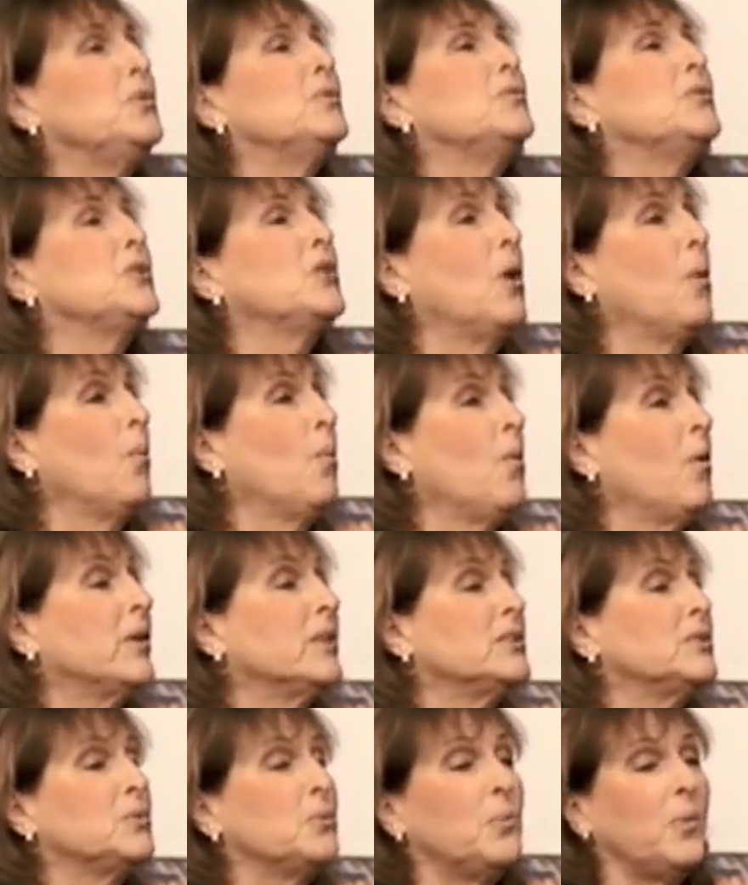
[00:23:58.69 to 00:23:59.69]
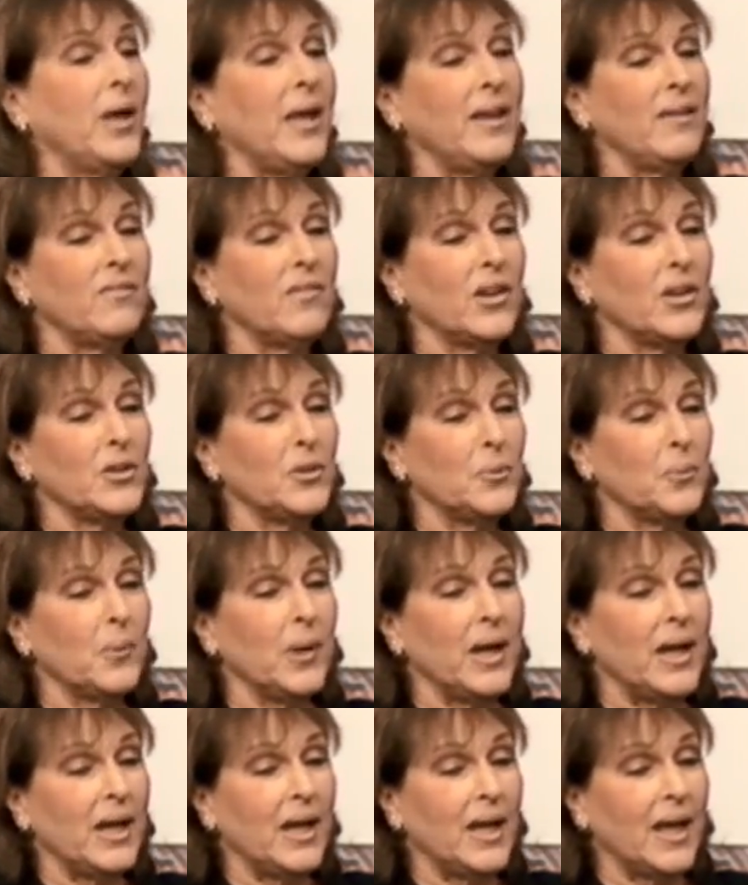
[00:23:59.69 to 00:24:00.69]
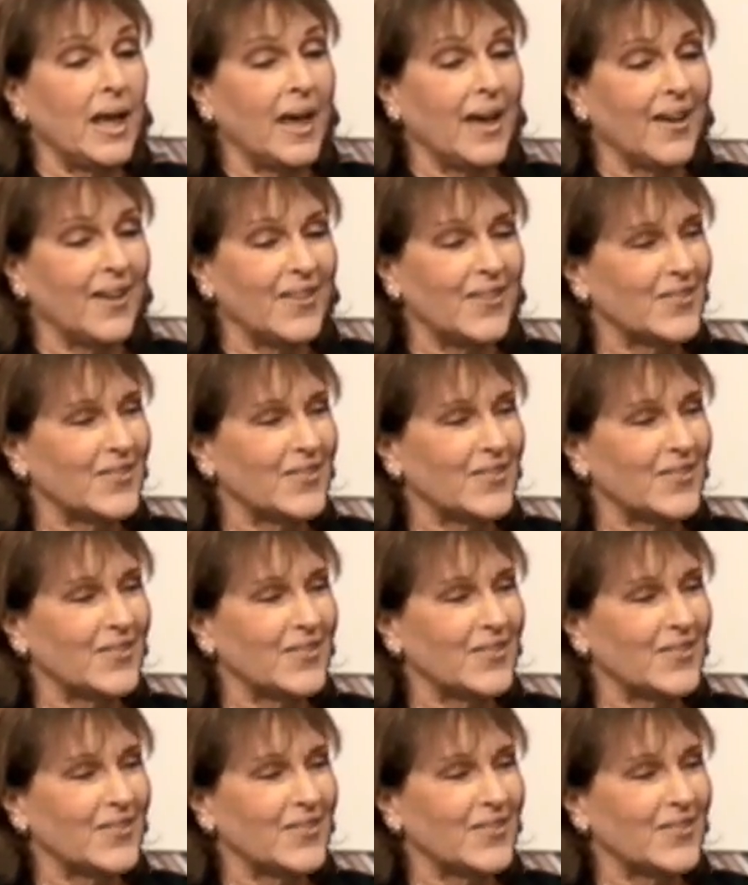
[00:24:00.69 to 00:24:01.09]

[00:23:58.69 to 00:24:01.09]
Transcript: you don't want to wave on your way down,